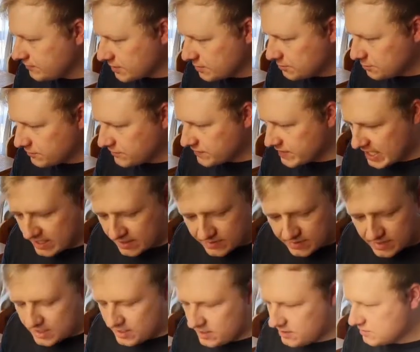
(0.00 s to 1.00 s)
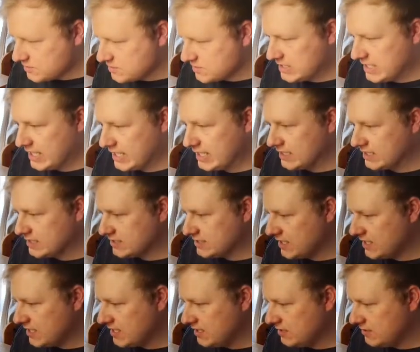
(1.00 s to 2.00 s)
Move it down there, scale it
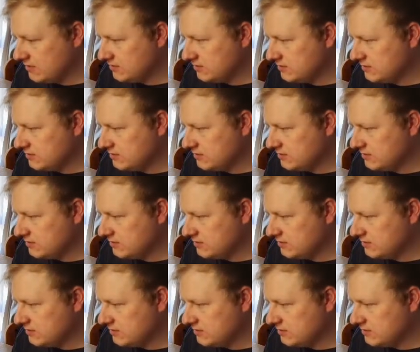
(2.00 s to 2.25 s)
down.